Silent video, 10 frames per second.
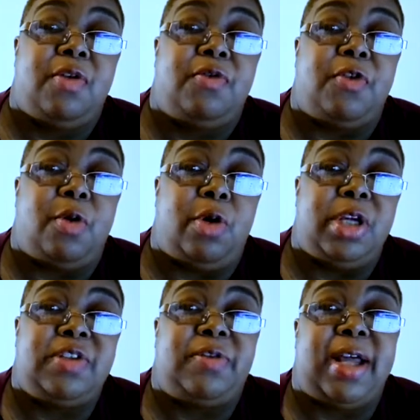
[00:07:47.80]
on
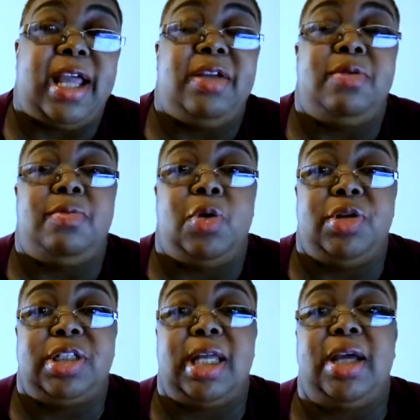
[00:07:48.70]
his flying
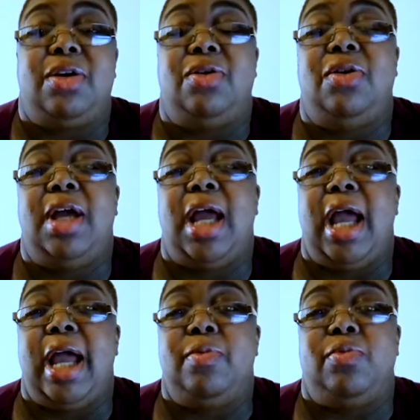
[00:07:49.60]
motorcycle
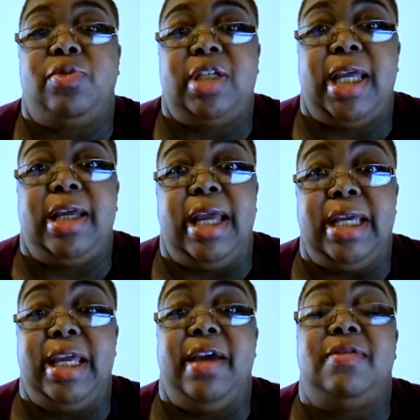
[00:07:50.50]
and
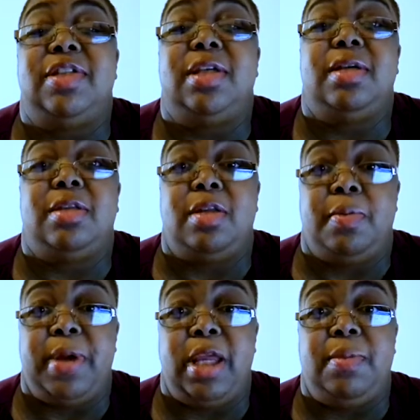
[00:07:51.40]
gives the
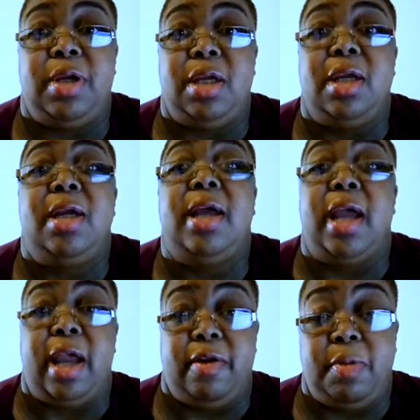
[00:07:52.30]
baby
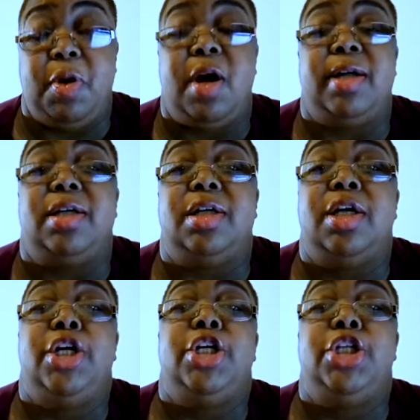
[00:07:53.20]
Harry Potter
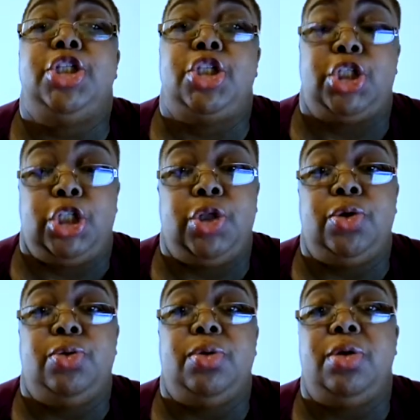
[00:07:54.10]

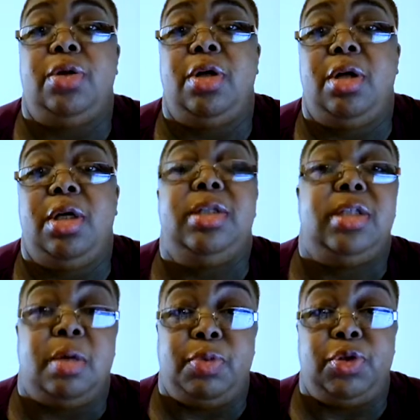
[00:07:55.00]
to
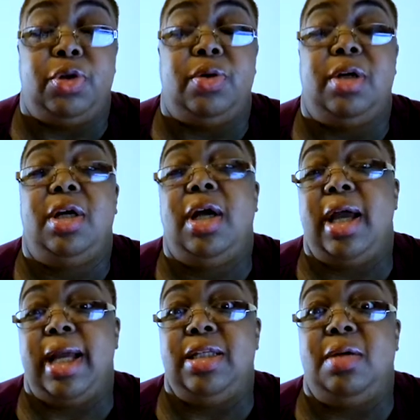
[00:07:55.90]
Dumbledore,
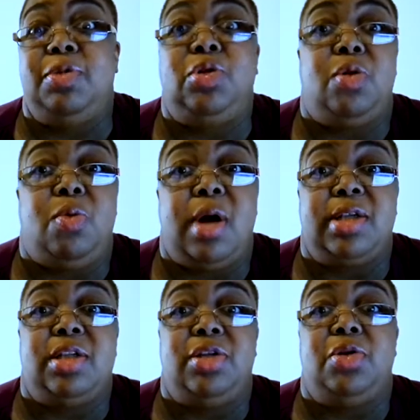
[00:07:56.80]
and Dumbledore walks
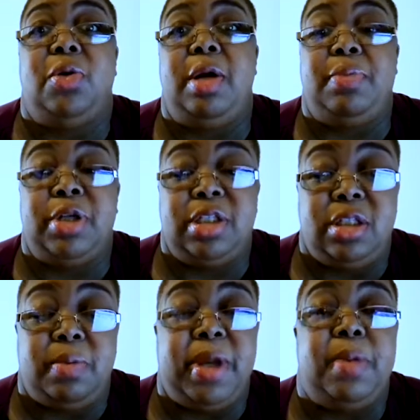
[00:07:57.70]
to the door and puts
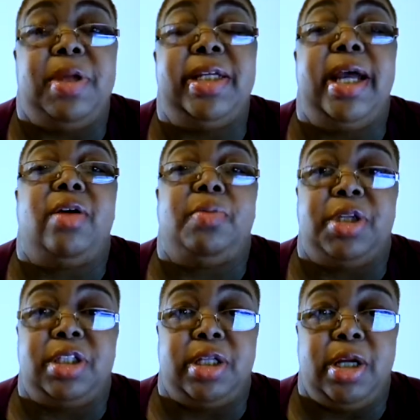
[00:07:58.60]
the baby down and
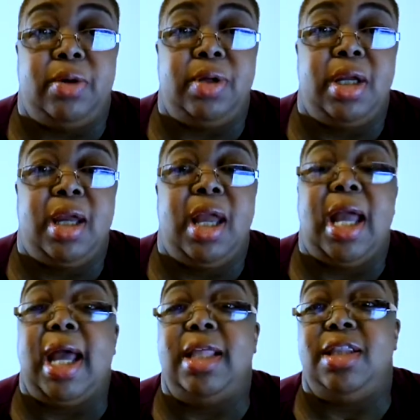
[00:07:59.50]
puts the note. And